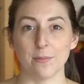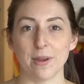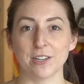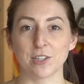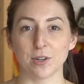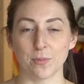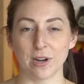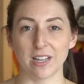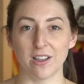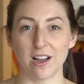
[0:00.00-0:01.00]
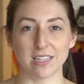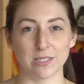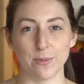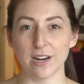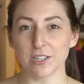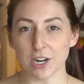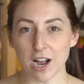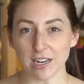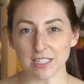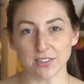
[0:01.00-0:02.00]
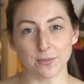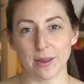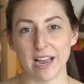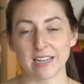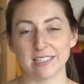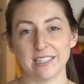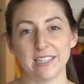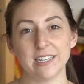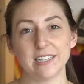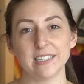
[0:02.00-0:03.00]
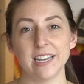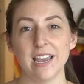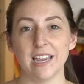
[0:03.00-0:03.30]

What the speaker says: Make sure to bring along spare chalks from past years.